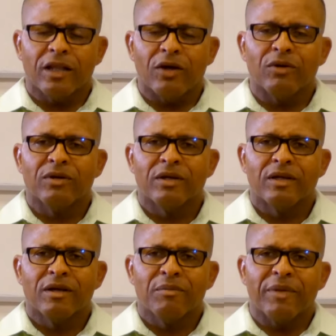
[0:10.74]
Hello,
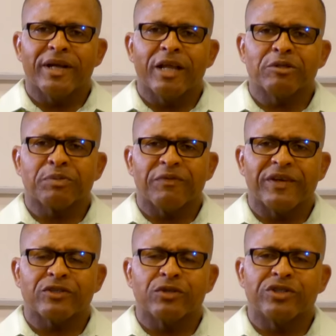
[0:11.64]
my name is
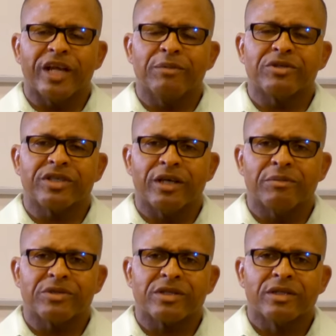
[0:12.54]
Professor James
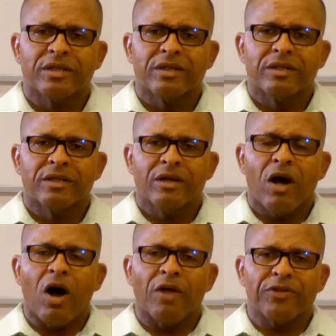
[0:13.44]
Sims,
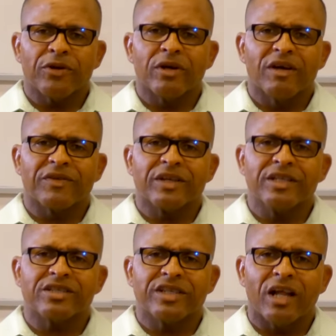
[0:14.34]
author of
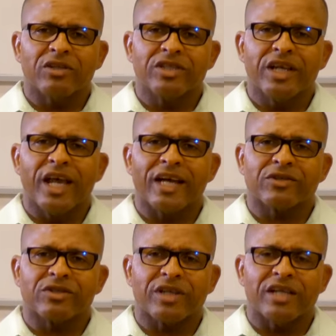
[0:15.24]
Kinesiology
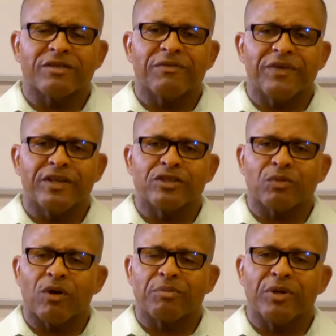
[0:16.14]
Exercise and Fitness
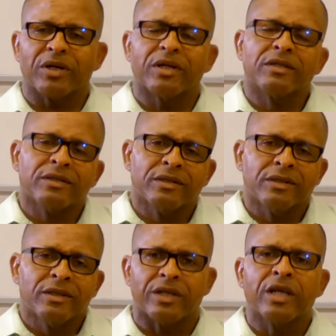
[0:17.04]
Workbook.
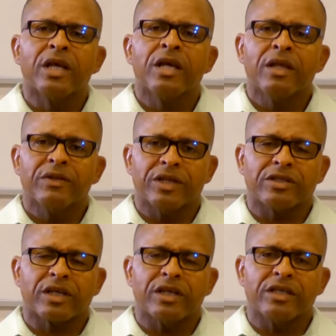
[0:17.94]

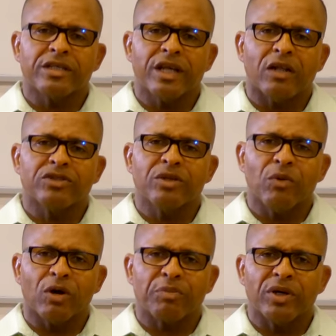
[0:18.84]
This kinesiology
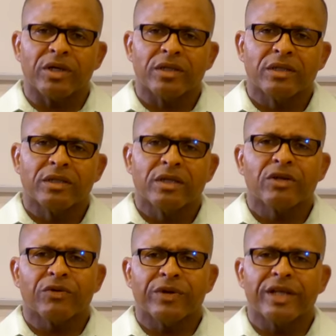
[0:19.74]
workbook
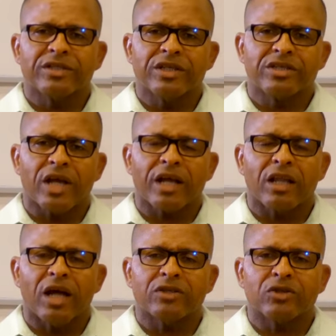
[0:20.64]
creates a
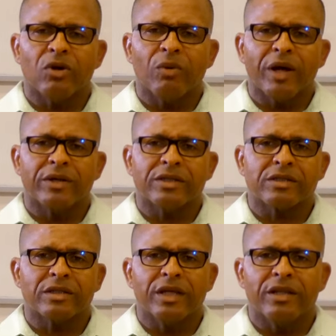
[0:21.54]
psychological
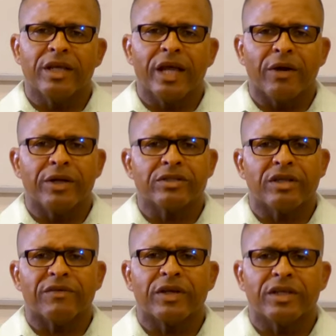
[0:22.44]
awareness in the areas
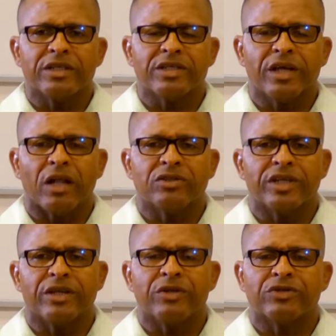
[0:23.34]
of
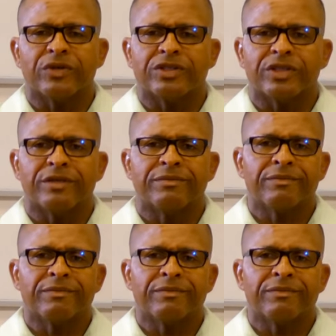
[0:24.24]
kinesiology and nutrition.